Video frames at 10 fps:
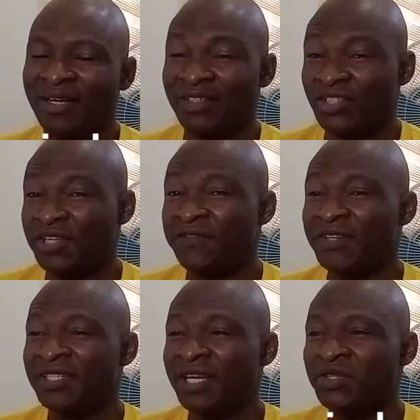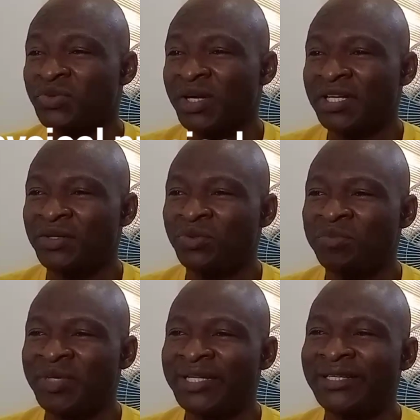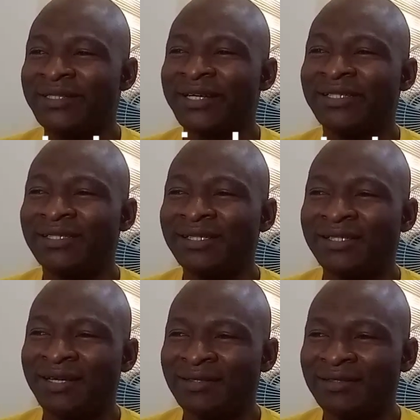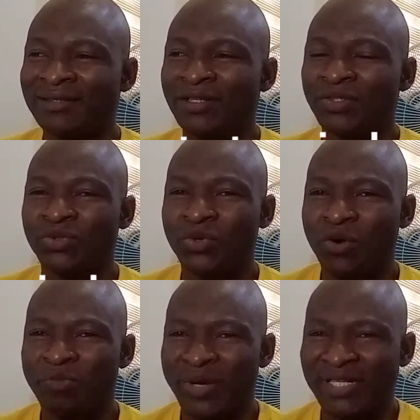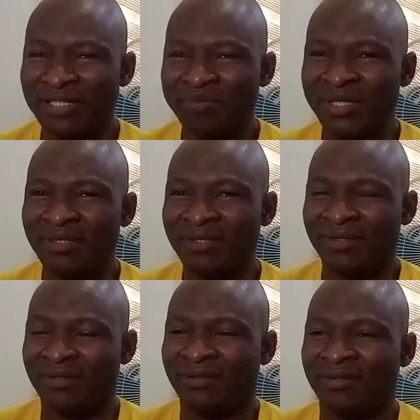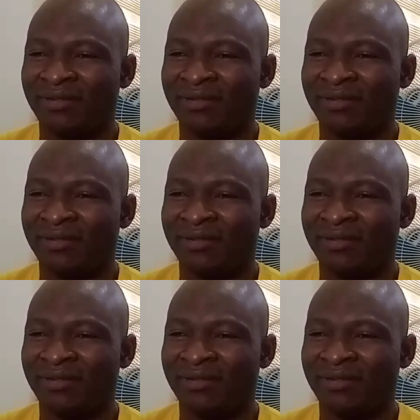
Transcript: And stiffness actually will mean the resistance to compressibility.